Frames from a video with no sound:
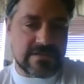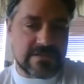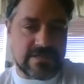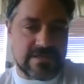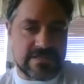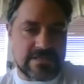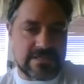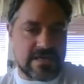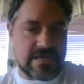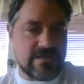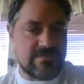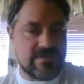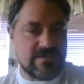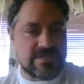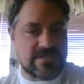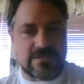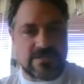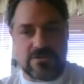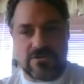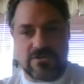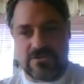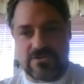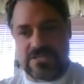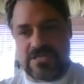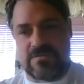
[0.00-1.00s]
It can be
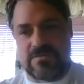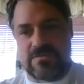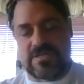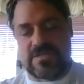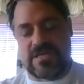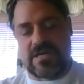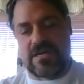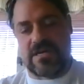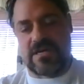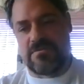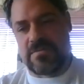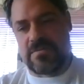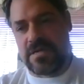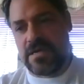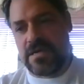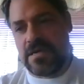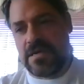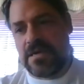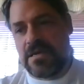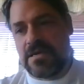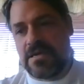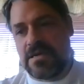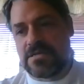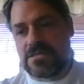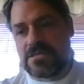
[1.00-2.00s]
slow sometimes.
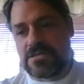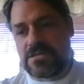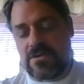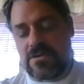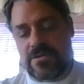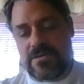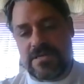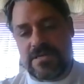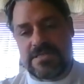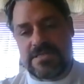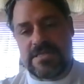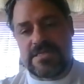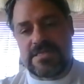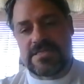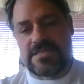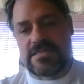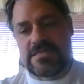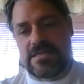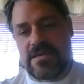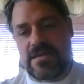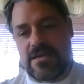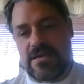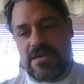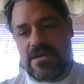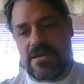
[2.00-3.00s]
So this is
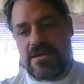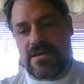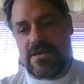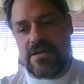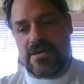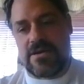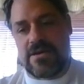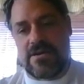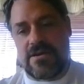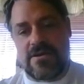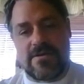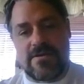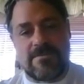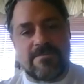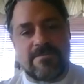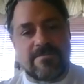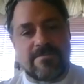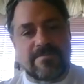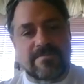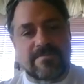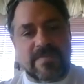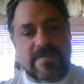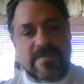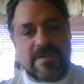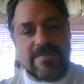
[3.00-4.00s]

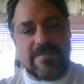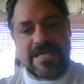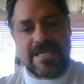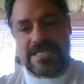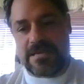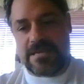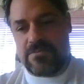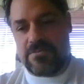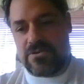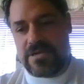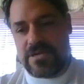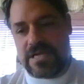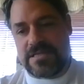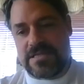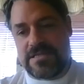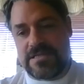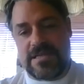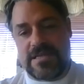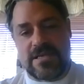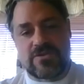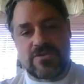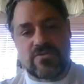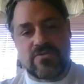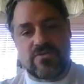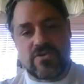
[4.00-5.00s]
metabolite
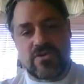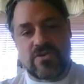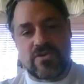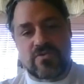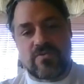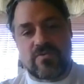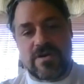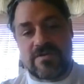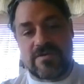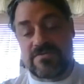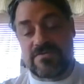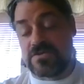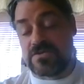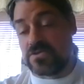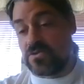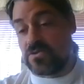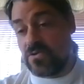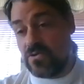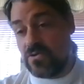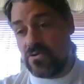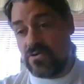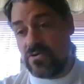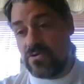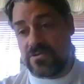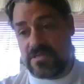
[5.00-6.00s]
network we have
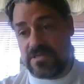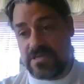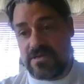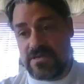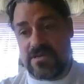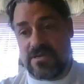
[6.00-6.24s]
stored